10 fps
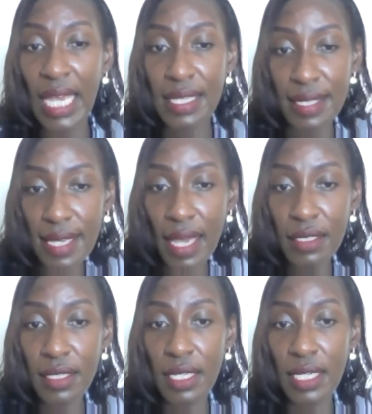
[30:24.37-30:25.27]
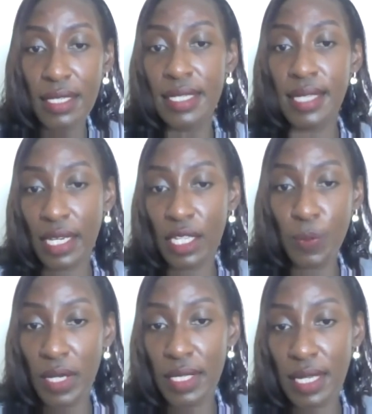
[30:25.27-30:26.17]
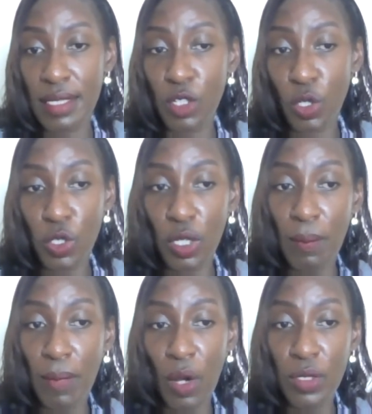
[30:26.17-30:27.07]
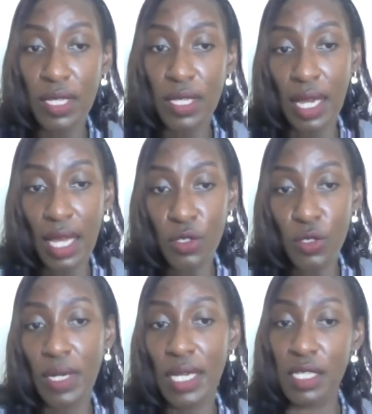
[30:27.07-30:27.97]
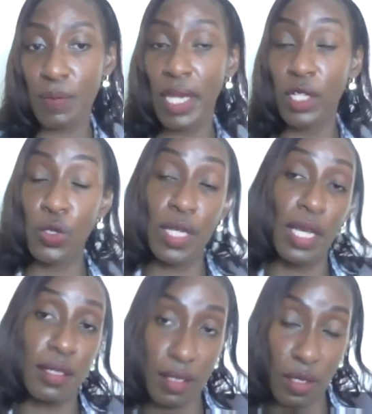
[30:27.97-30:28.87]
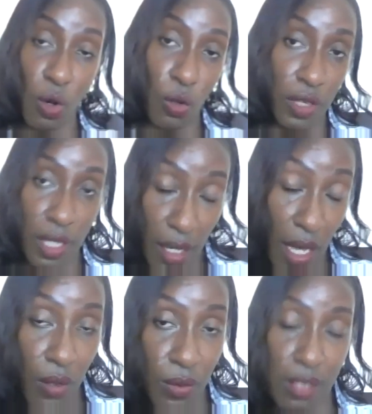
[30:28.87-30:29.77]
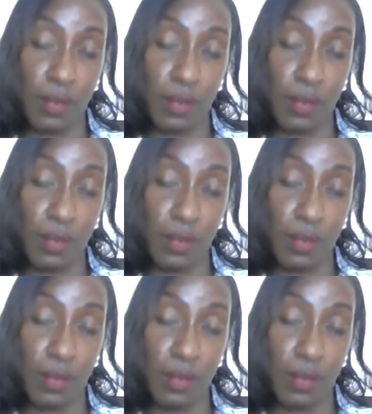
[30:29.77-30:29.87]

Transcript: instead it is expressed as a total amount that a customer has paid to date on the account.